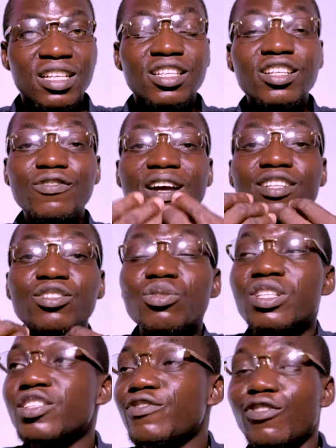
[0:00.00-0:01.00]
If I do
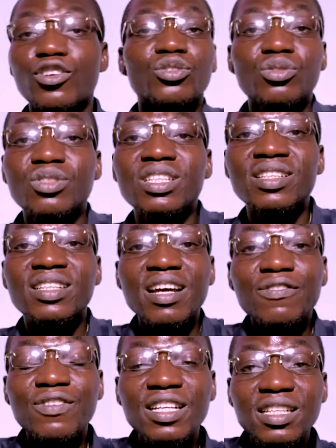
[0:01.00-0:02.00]
it for you,
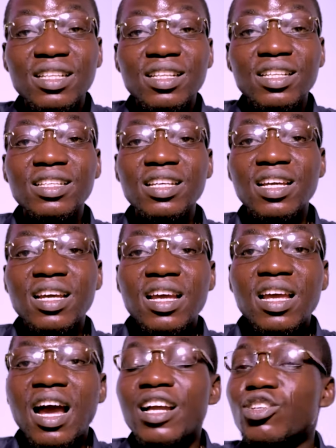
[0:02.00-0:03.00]
definitely
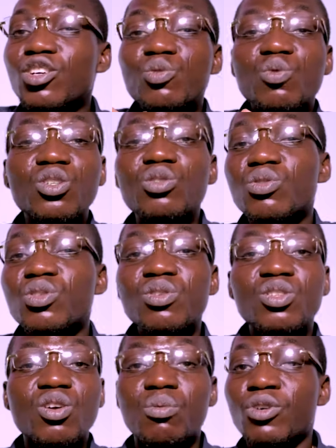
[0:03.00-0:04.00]
I just want to
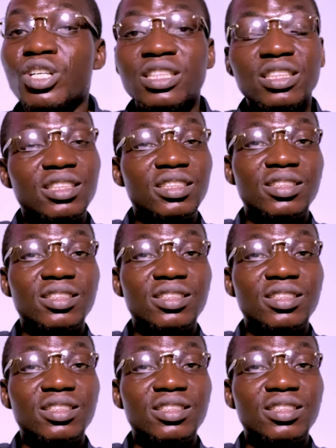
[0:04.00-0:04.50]
use your money.